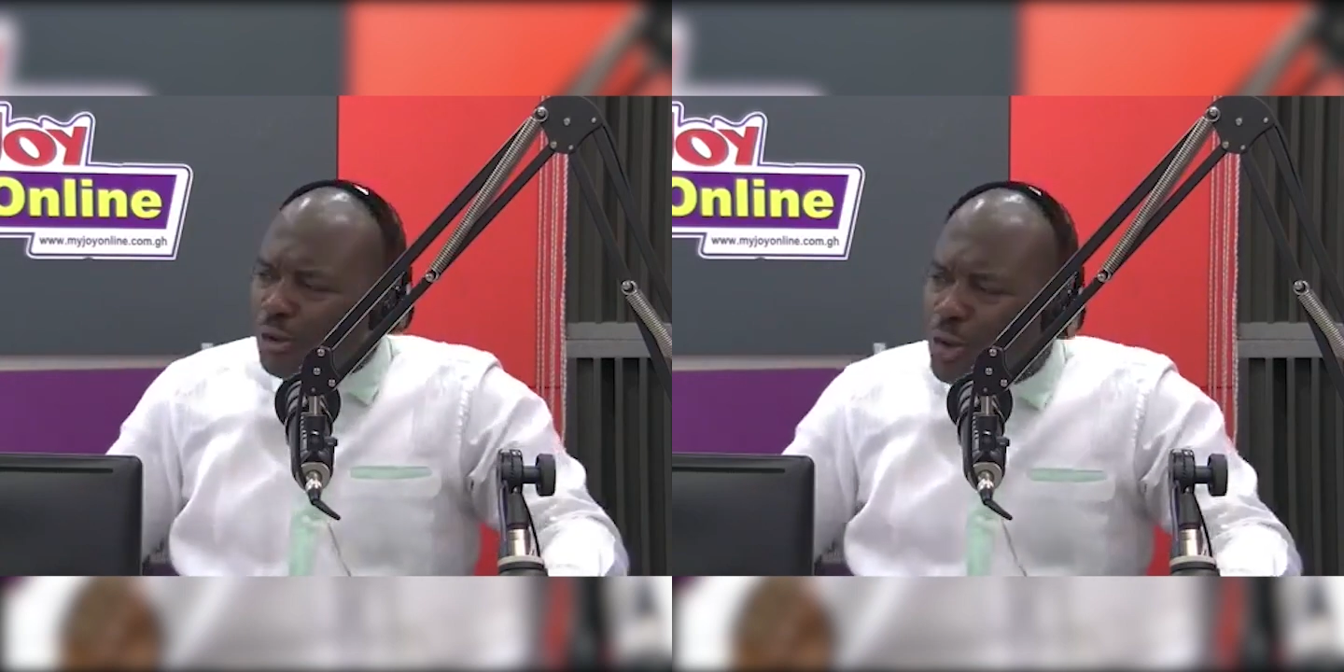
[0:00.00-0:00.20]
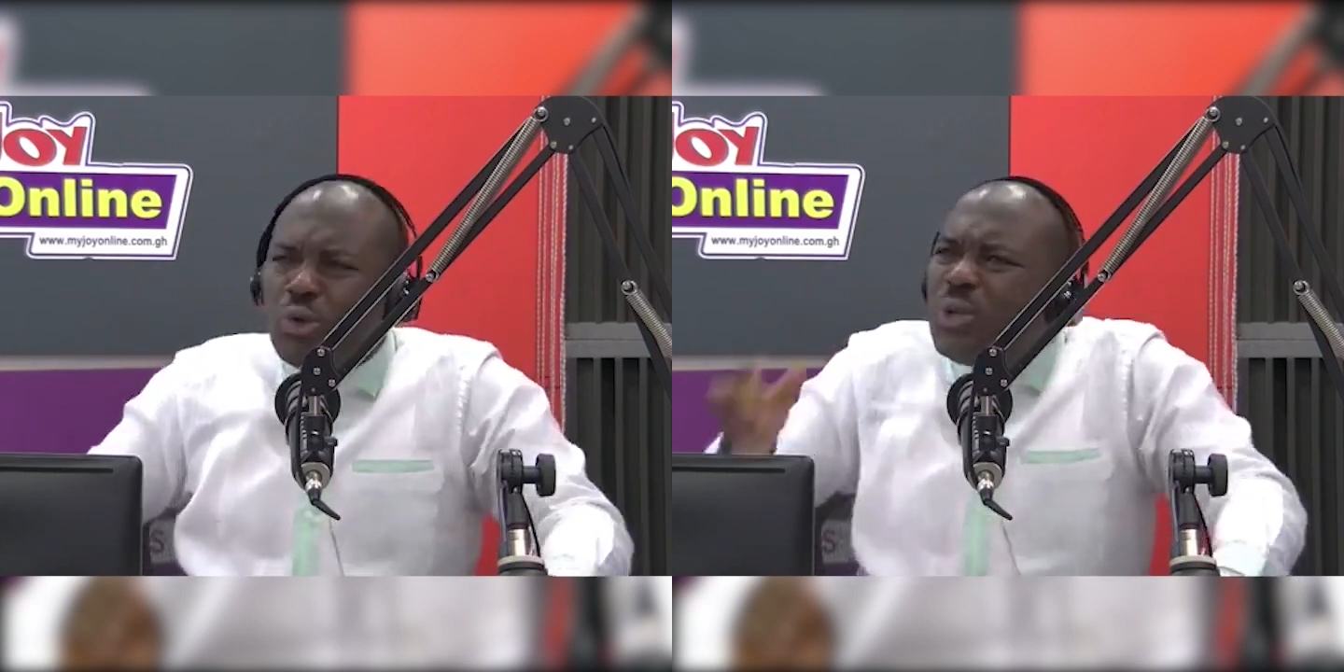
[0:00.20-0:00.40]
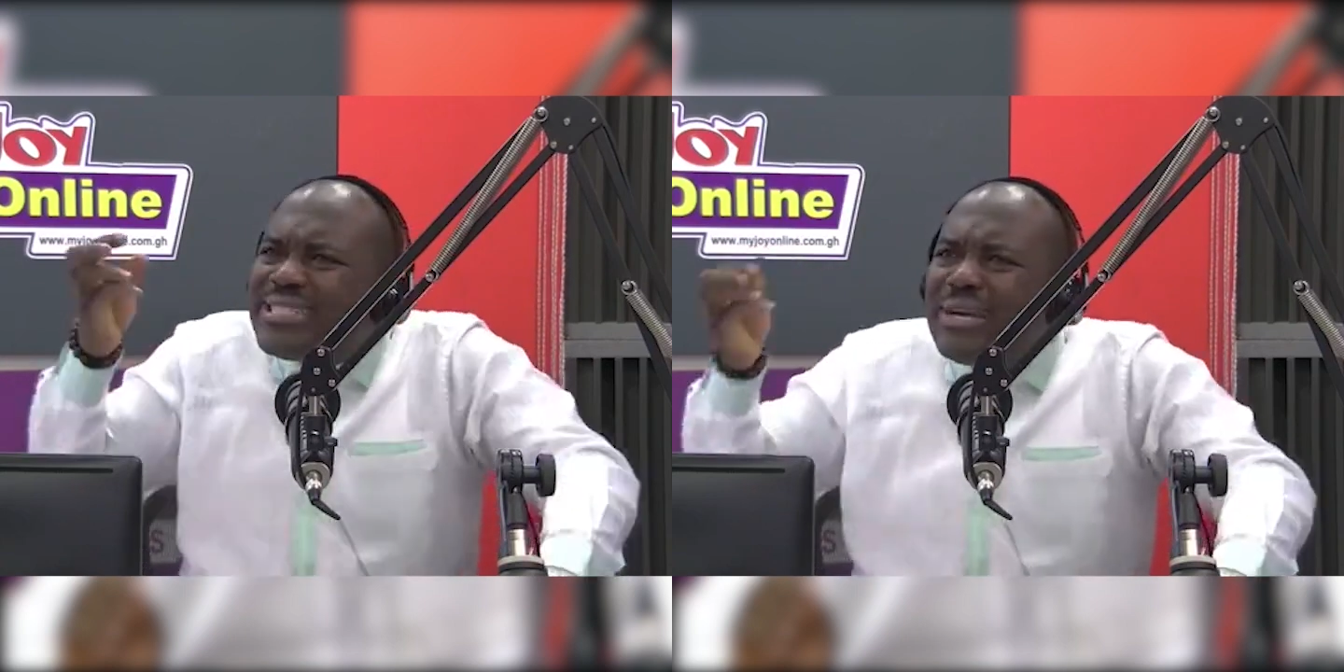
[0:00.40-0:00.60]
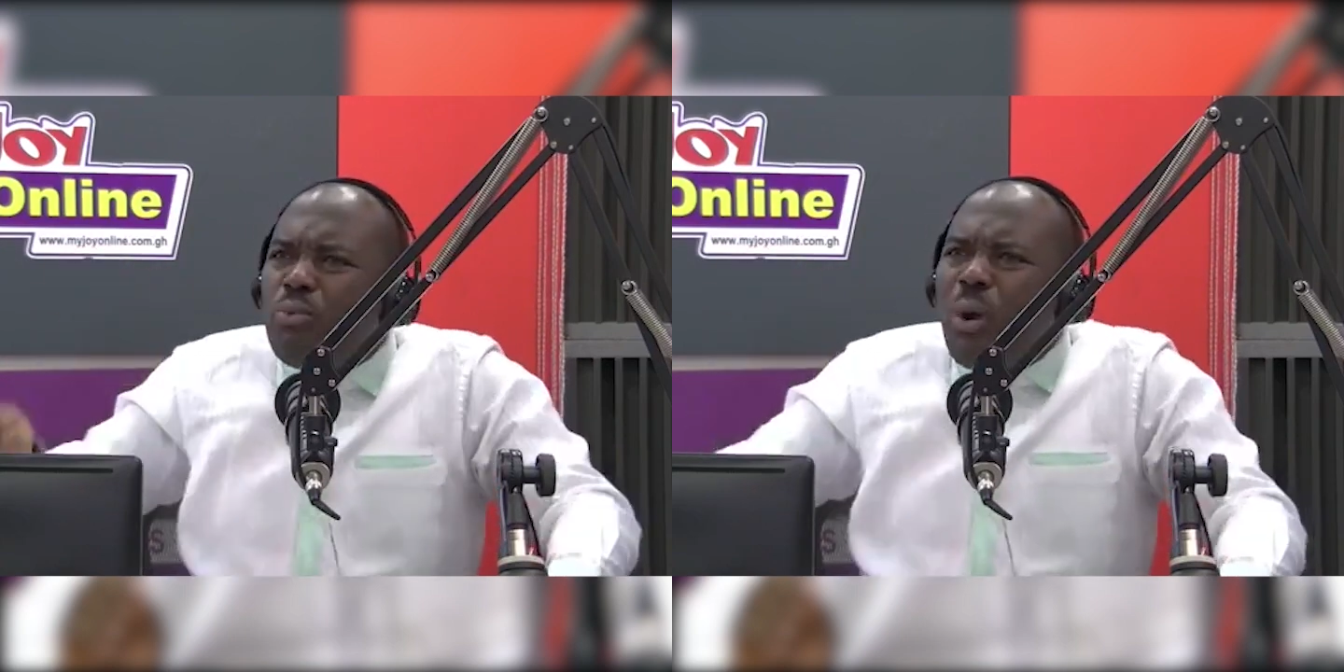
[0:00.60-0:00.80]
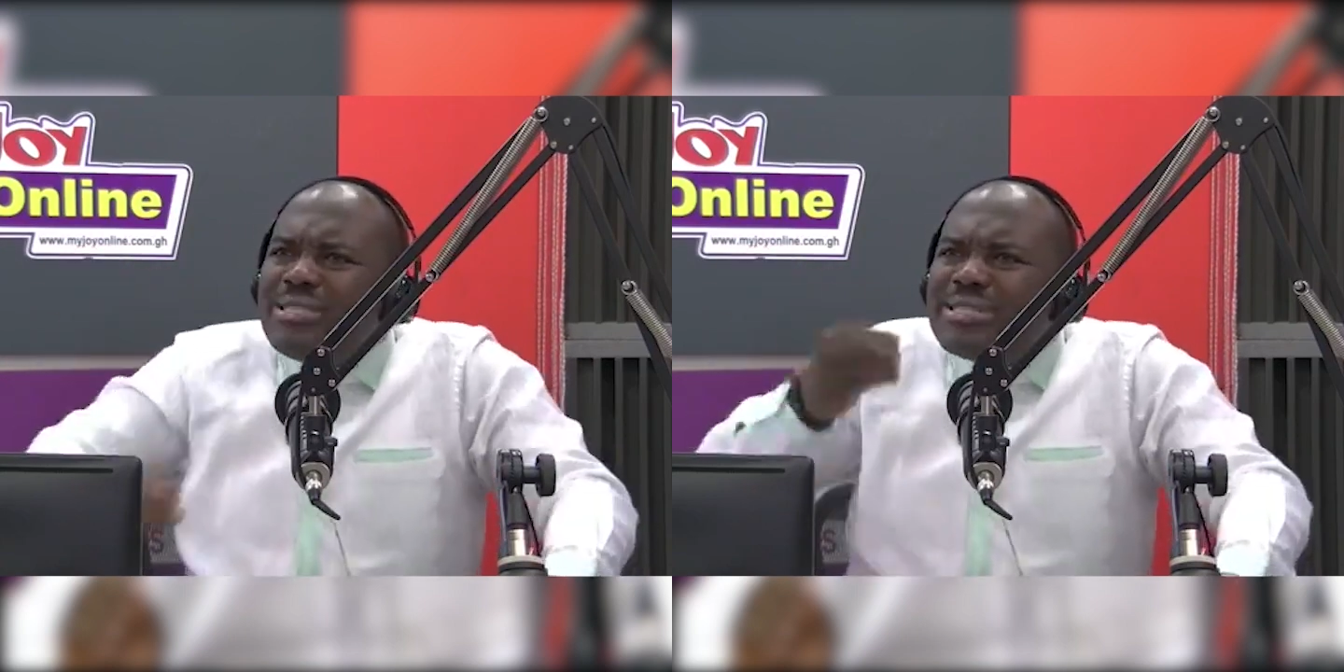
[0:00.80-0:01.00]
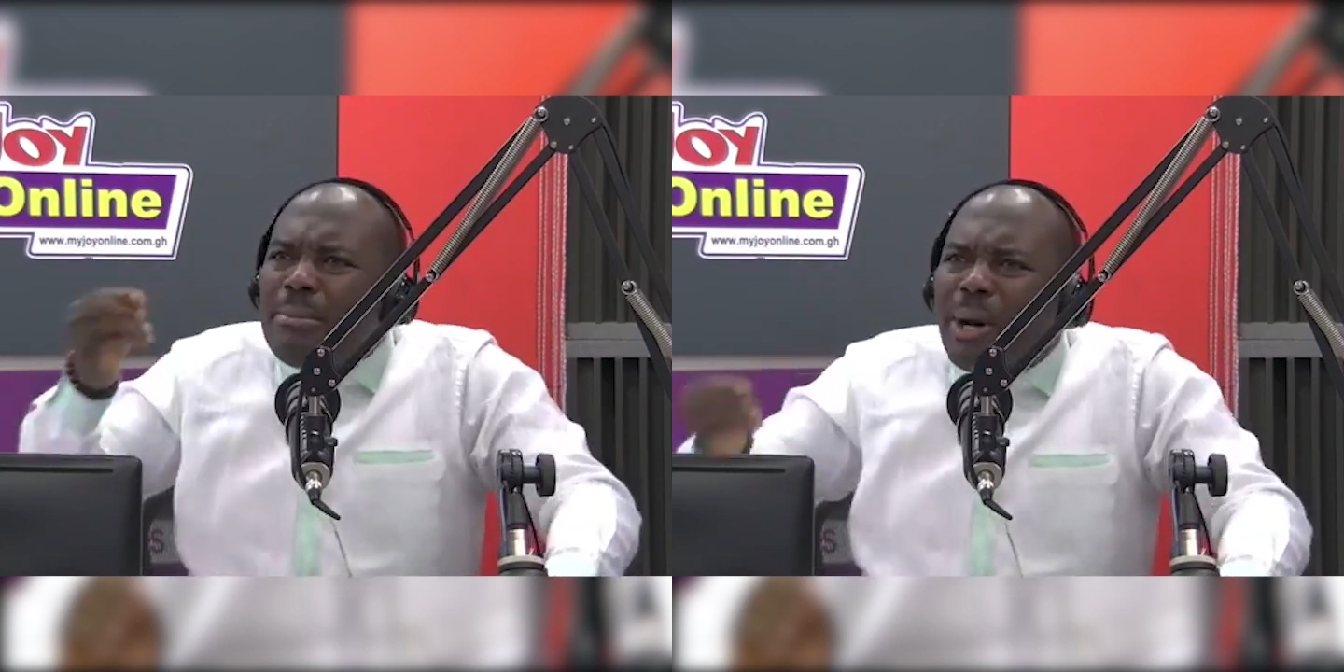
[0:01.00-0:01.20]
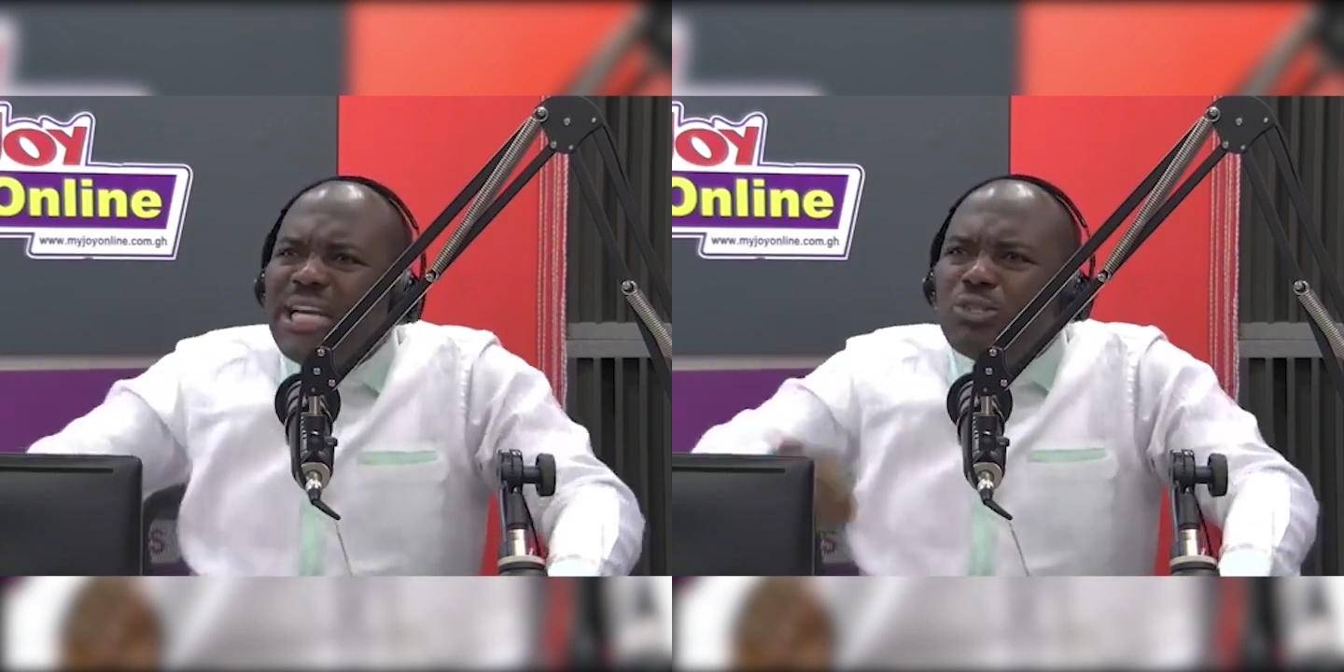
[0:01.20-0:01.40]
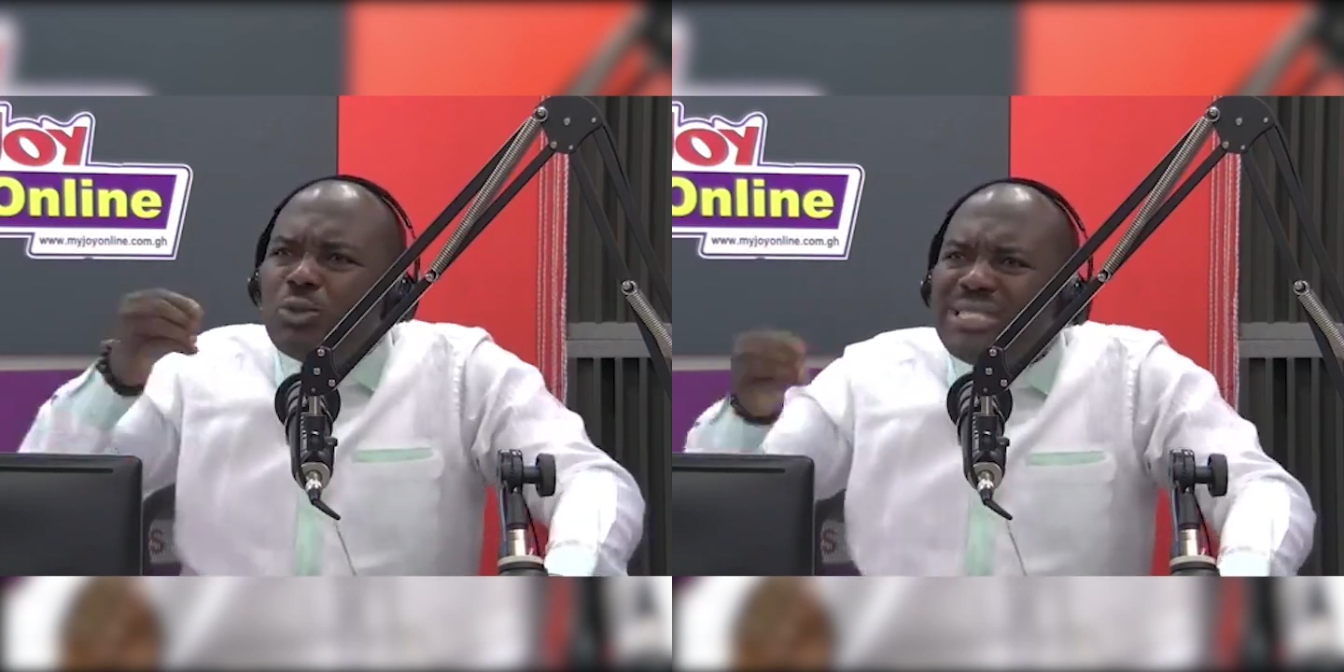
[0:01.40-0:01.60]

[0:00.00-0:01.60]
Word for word: do you still want somebody to